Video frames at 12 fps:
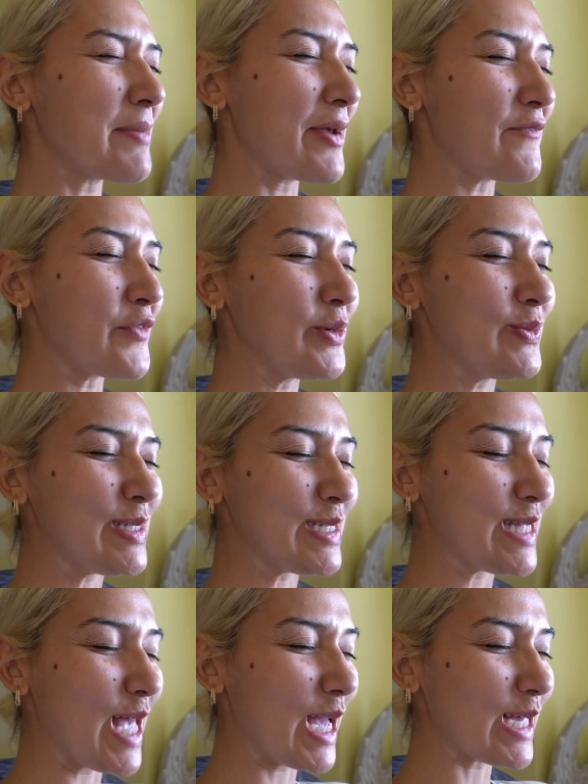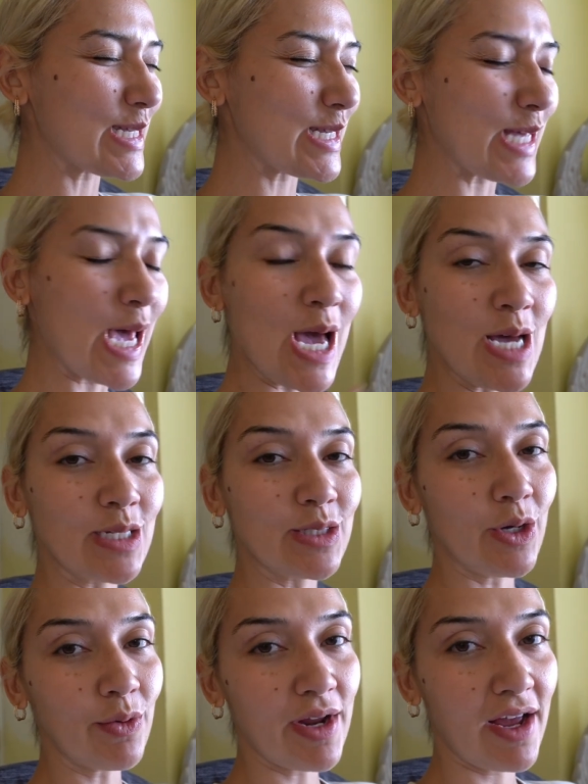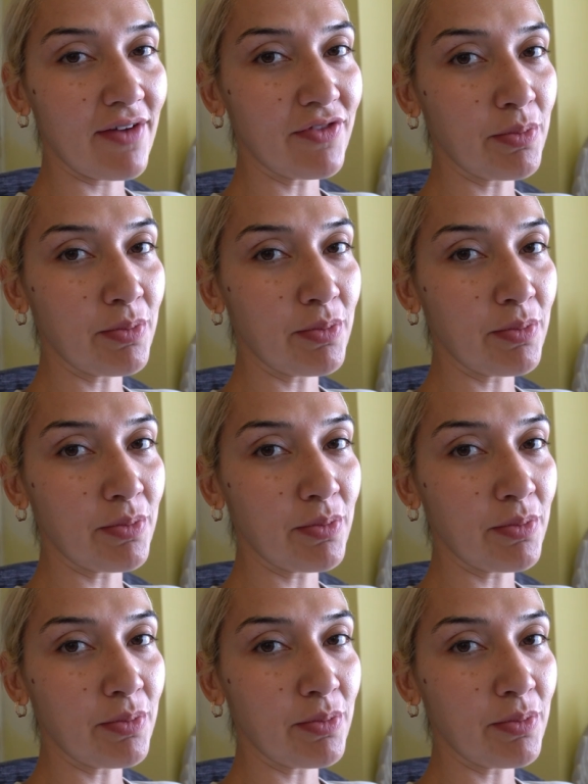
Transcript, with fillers: my fruit snacks. Don't have